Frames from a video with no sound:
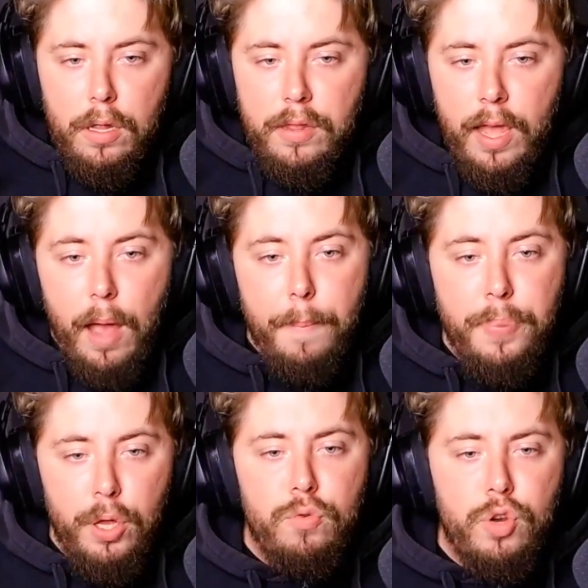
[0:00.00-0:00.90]
They
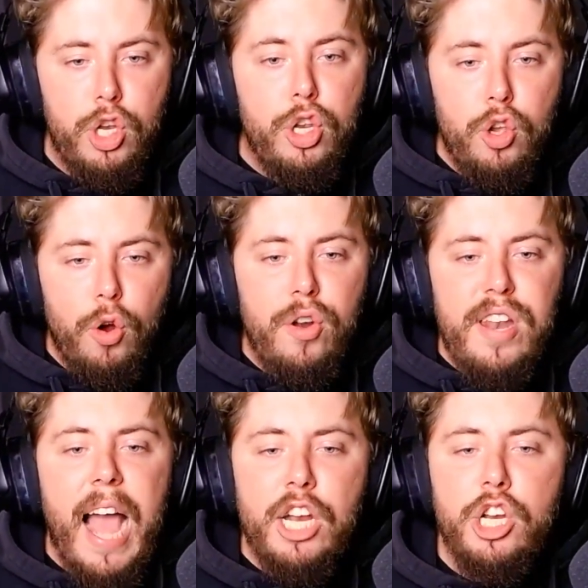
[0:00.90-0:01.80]
abuse your
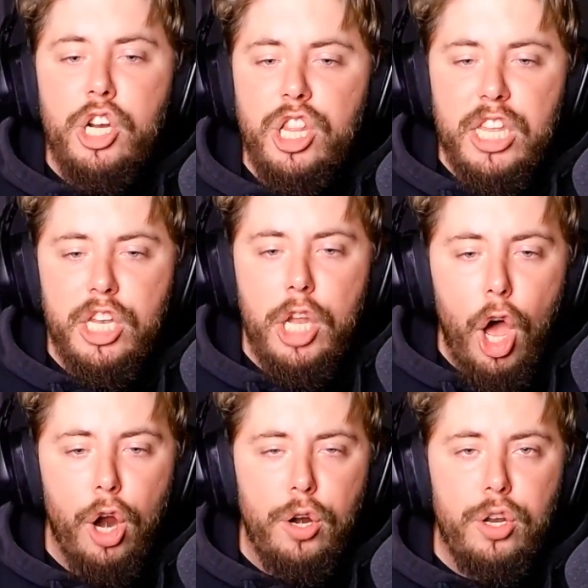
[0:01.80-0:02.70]
nationalist
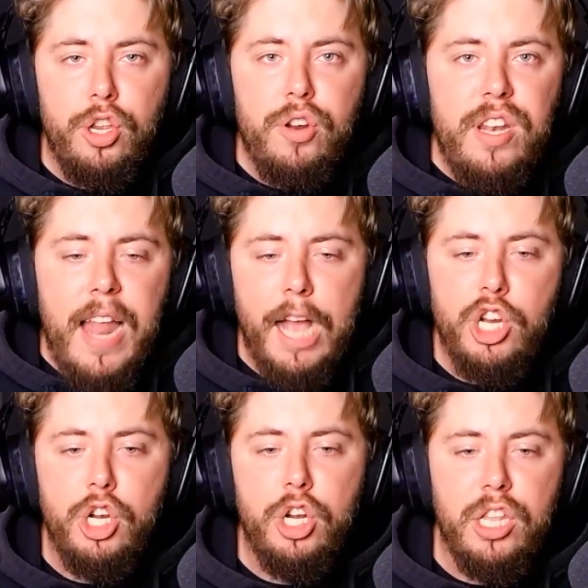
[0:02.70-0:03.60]
heart, your
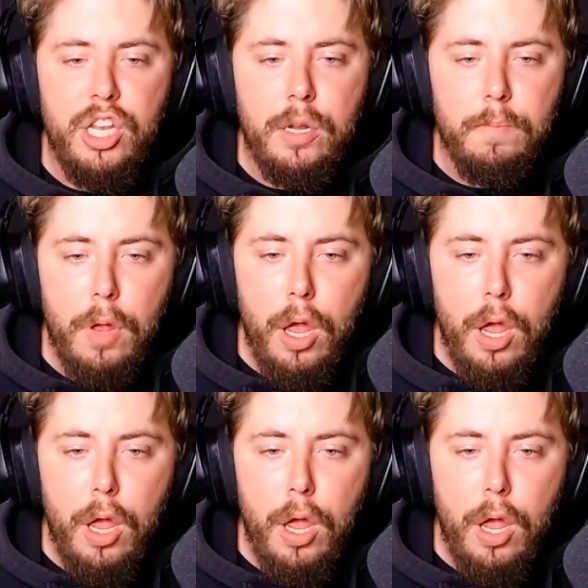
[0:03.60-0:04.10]
nationalism,